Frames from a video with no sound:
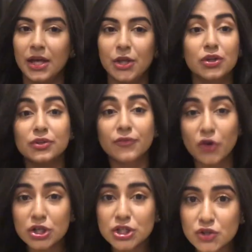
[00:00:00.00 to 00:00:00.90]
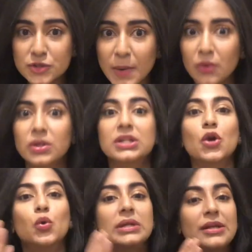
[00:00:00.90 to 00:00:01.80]
You can of course use powder.
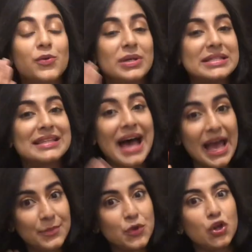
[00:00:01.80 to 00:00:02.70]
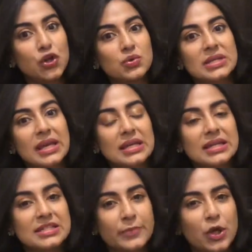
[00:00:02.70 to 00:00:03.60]
The only reason I'm not using it
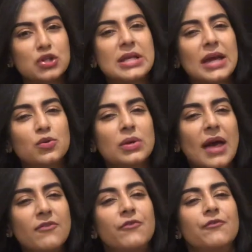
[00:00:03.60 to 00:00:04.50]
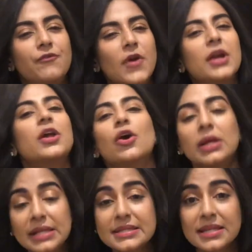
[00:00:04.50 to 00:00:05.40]
is because I don't have a very
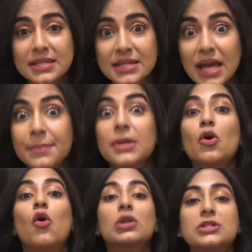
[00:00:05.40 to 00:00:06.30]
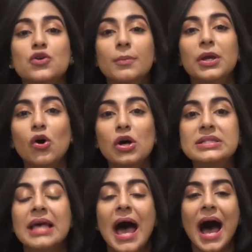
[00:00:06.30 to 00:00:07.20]
oily skin type, and also
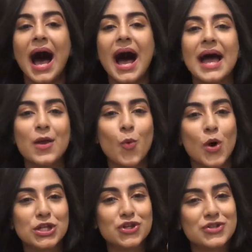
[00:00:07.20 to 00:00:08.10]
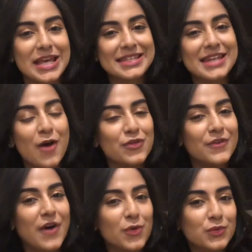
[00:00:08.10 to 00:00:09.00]
because I want to test out
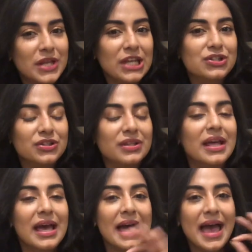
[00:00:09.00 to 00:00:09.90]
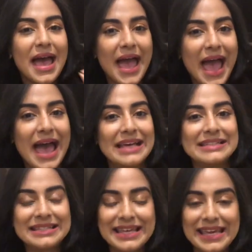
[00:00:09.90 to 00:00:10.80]
the foundation
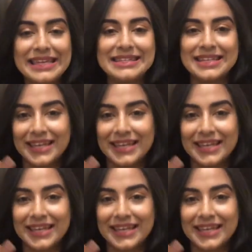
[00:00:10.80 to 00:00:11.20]
as it